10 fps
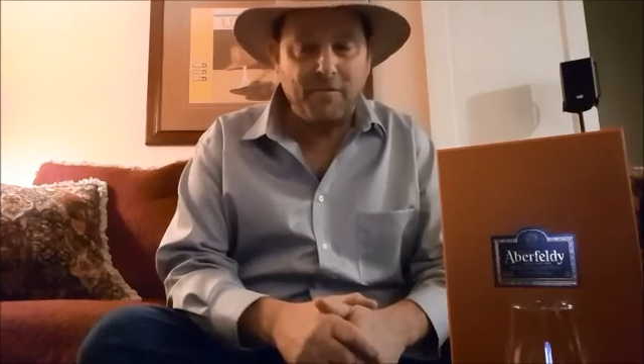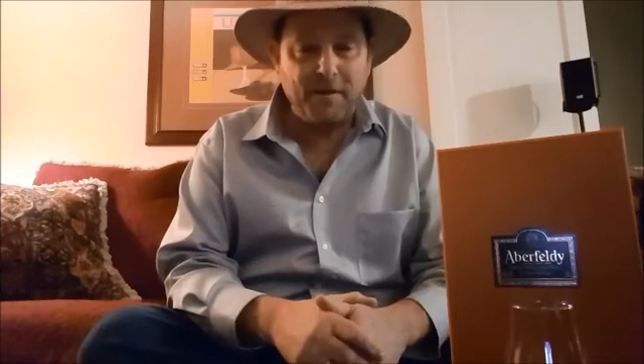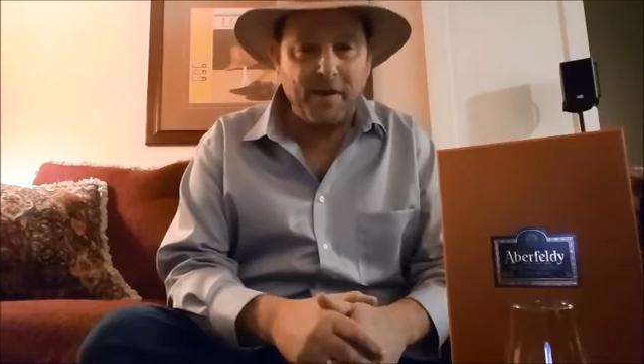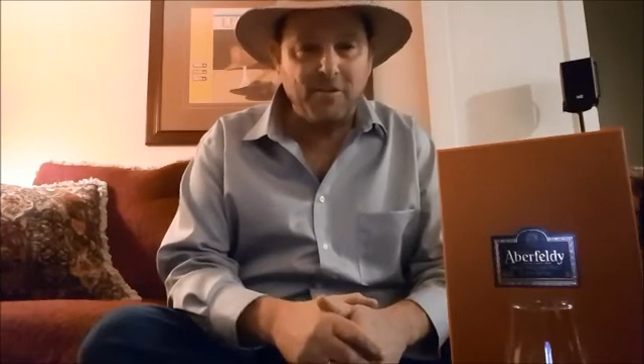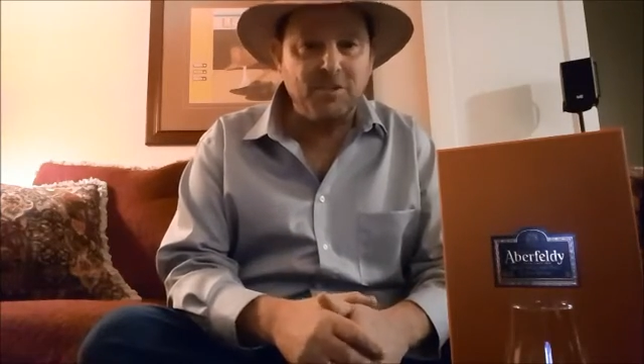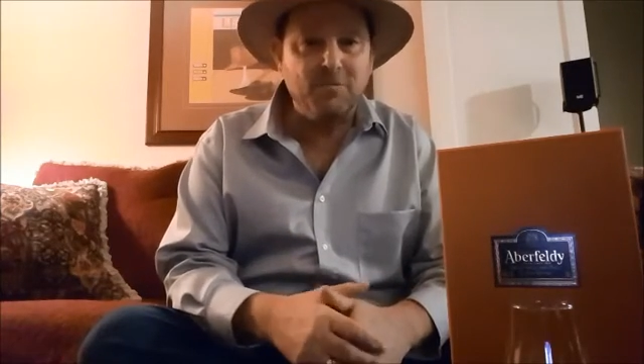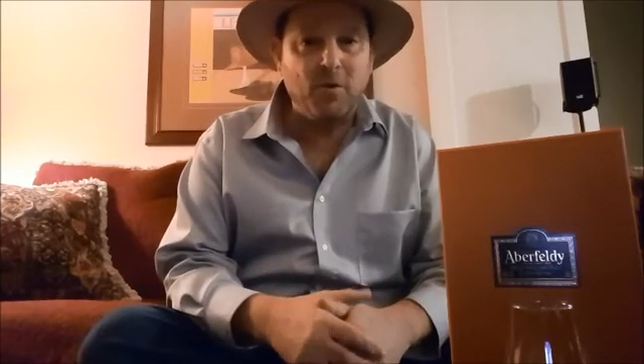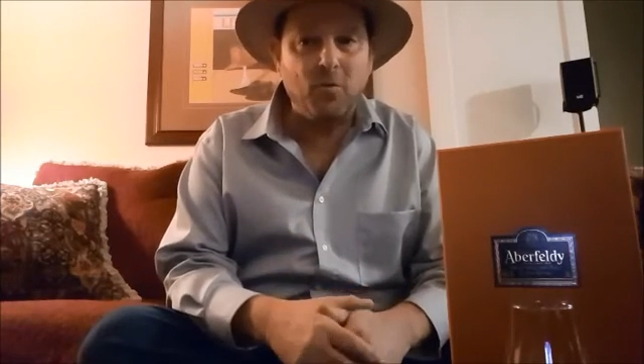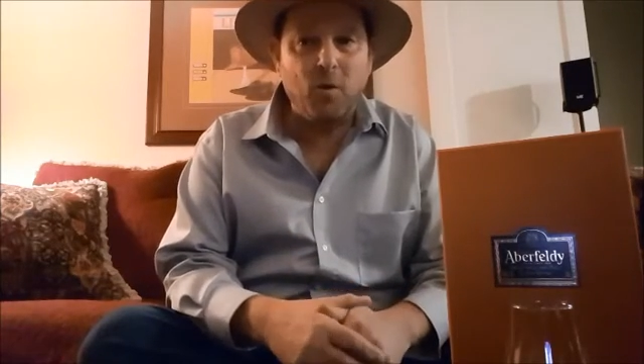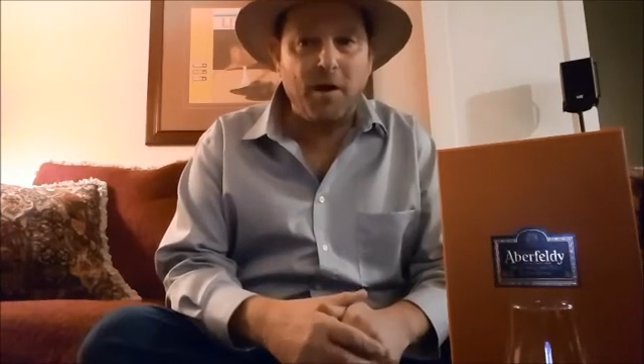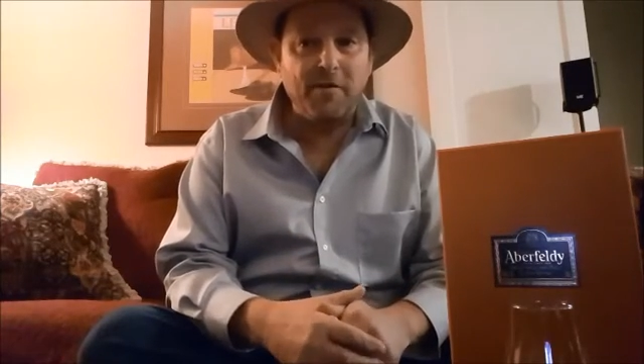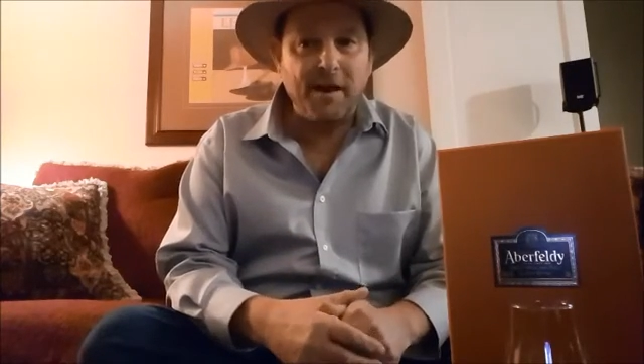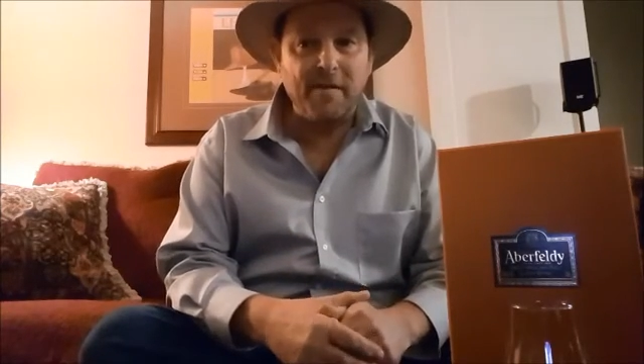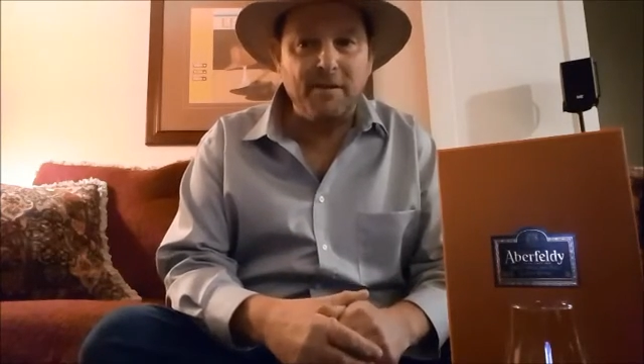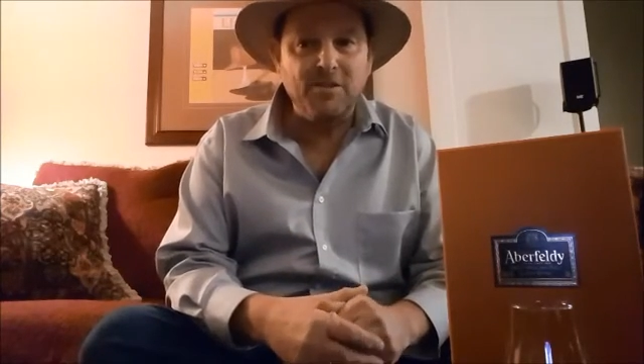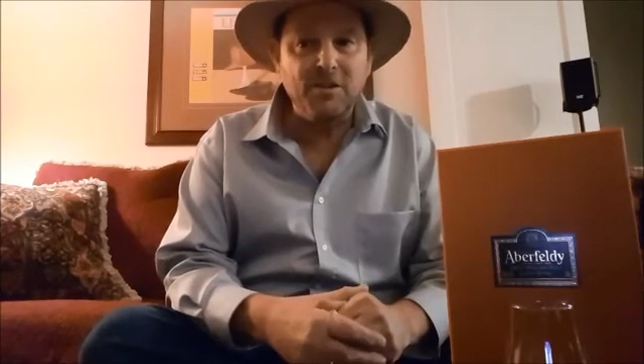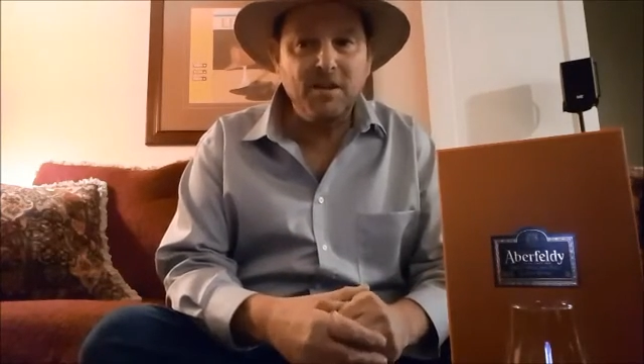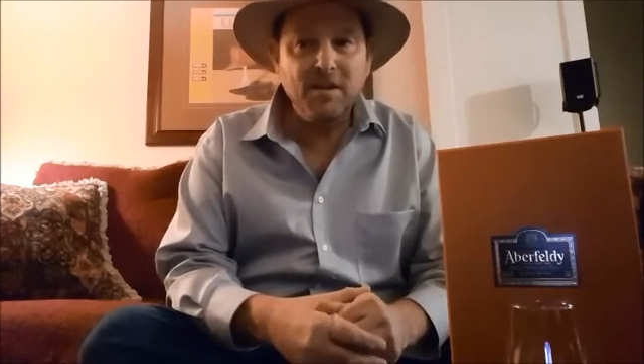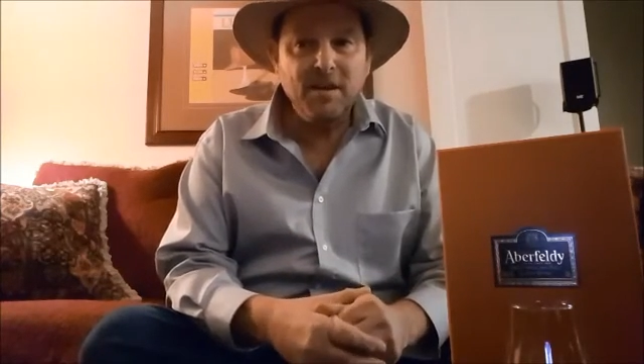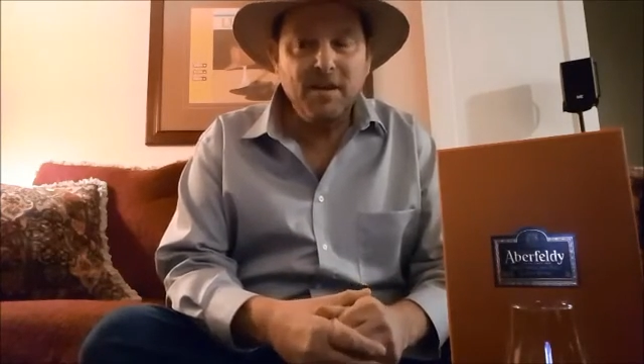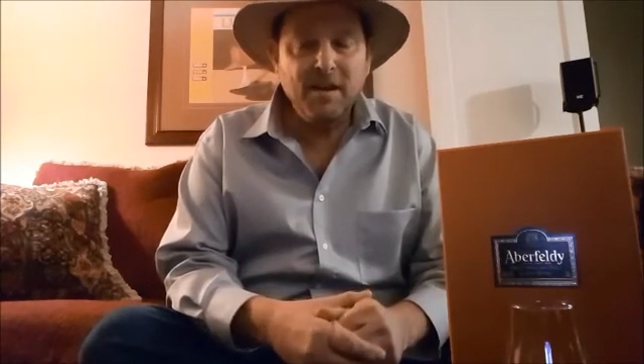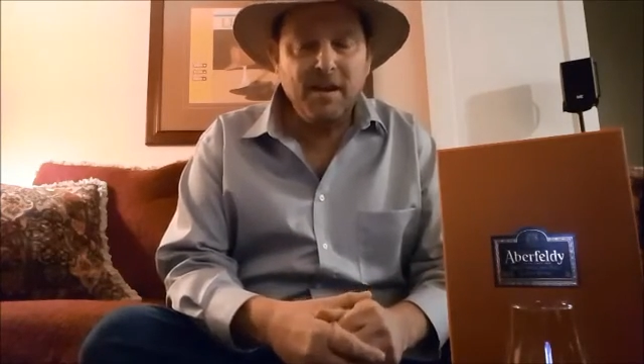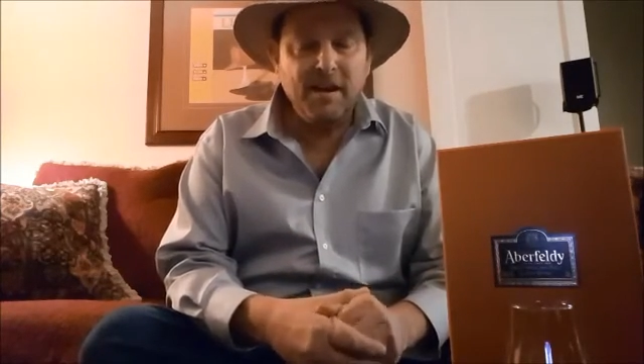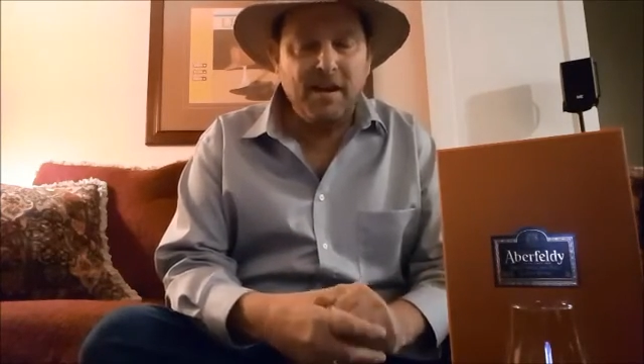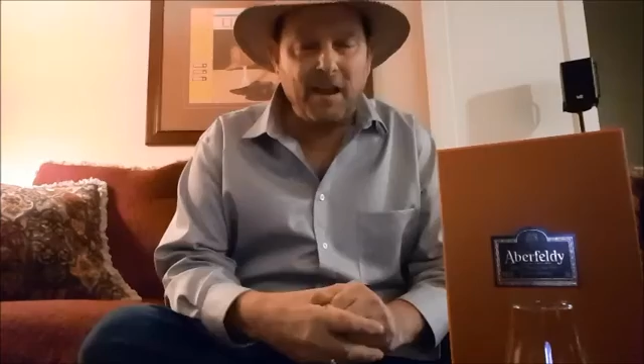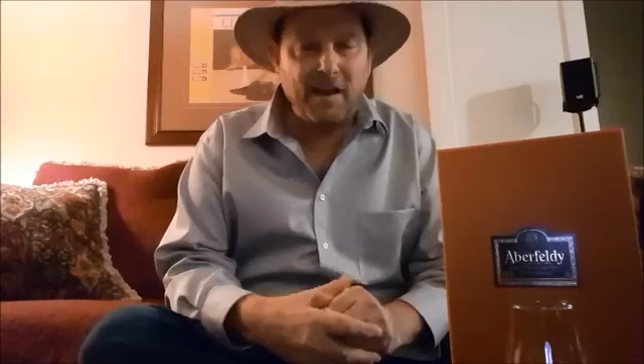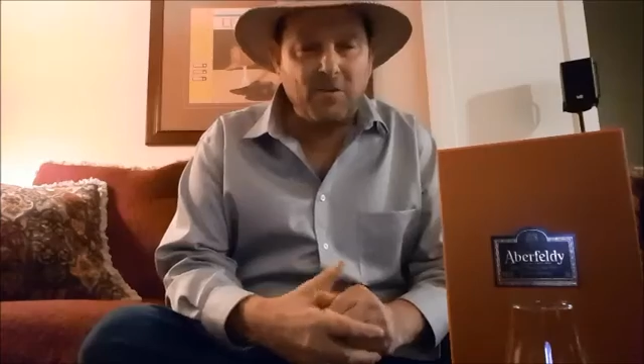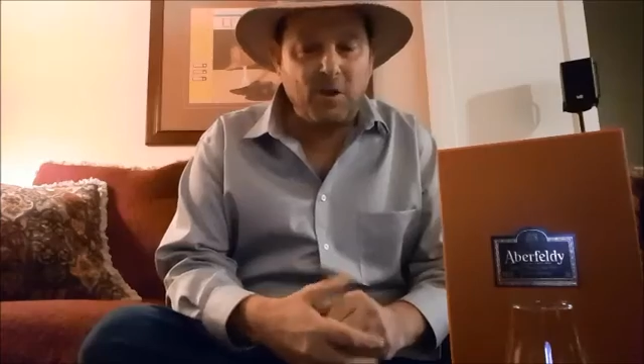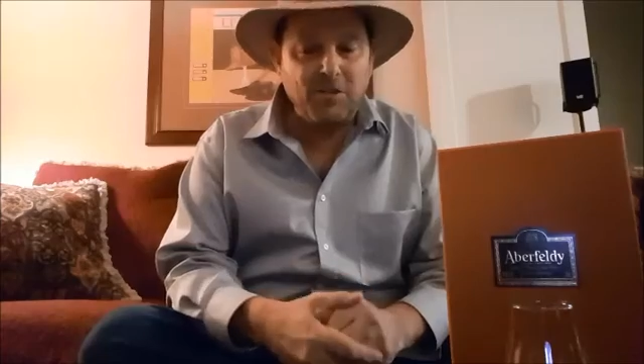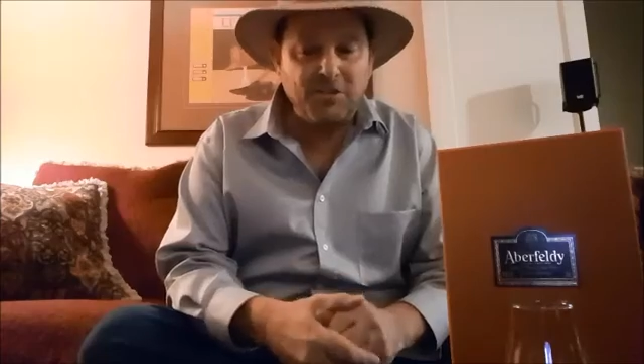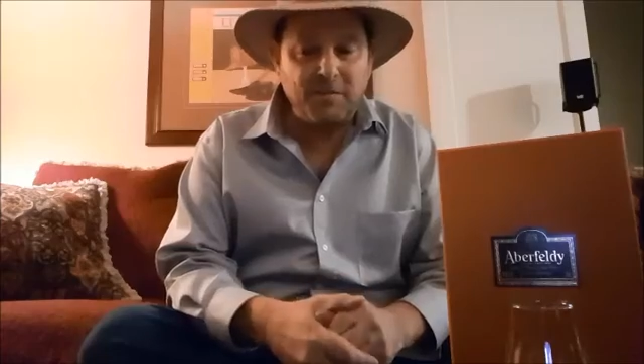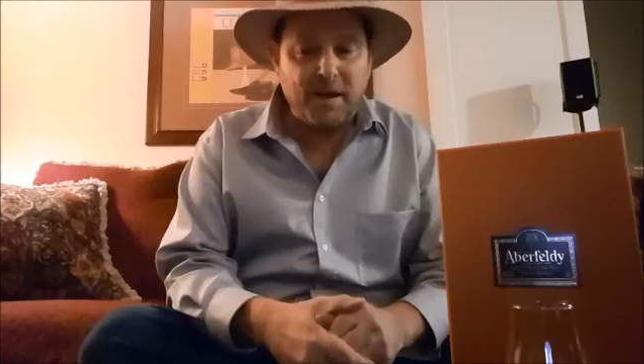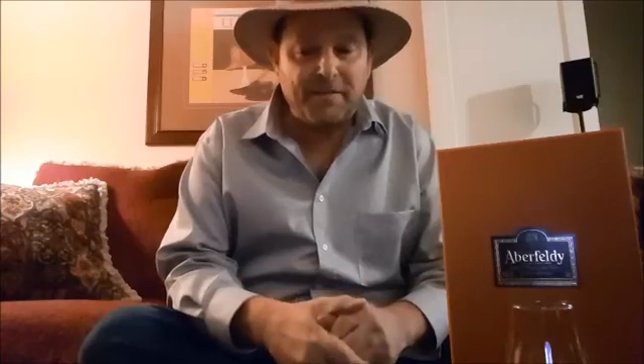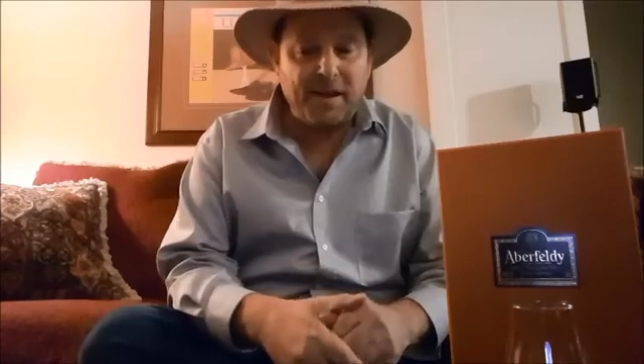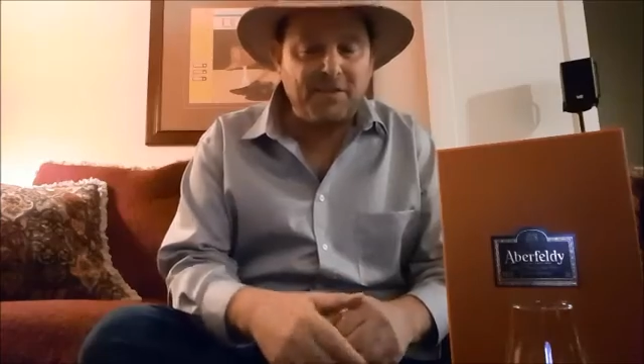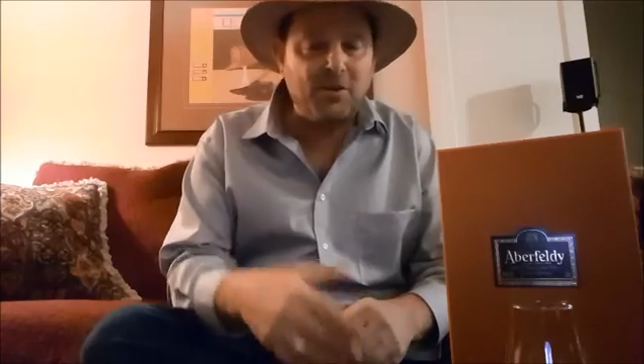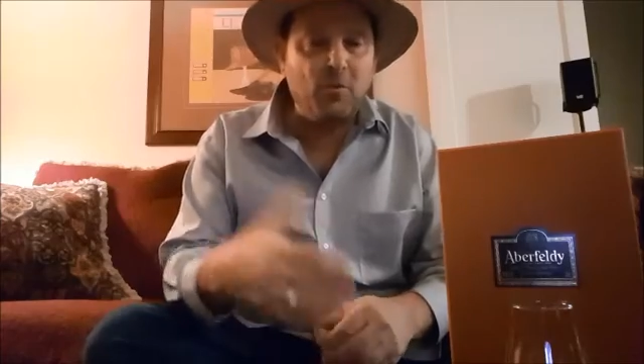fire, smoke, water damage. And he had a lot of questions about that.